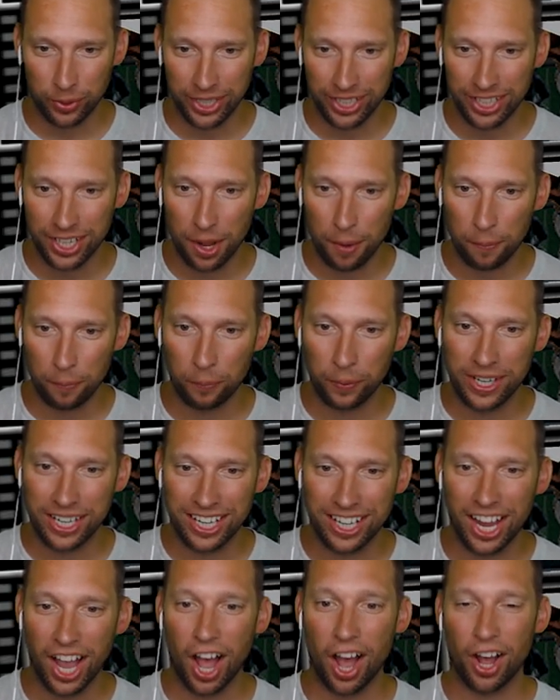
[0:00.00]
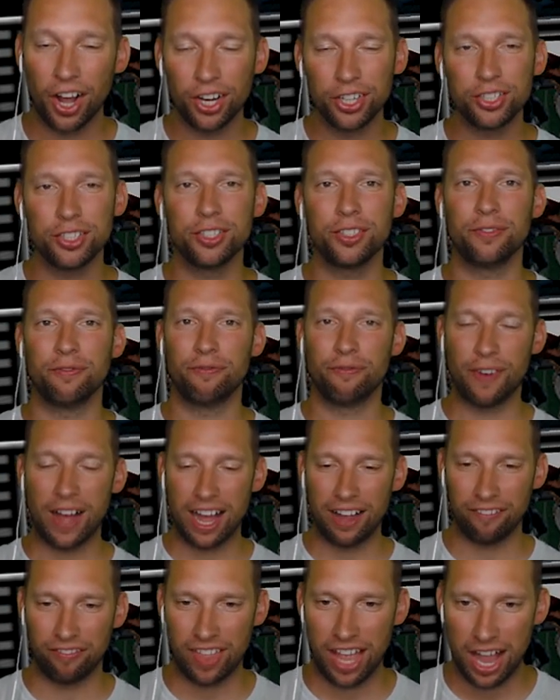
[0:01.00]
We ended up getting one hundred
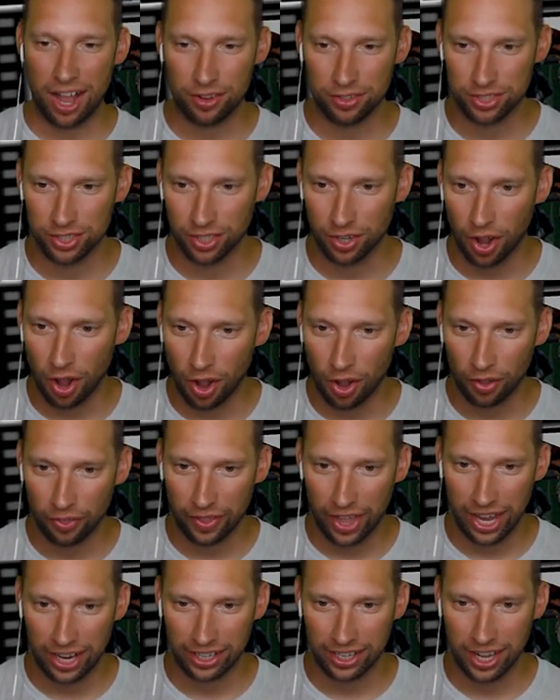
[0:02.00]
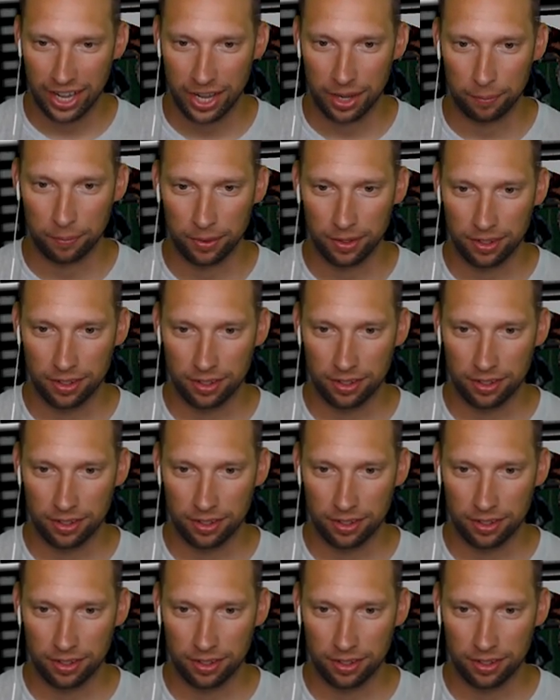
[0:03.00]
five thousand dollars on that game.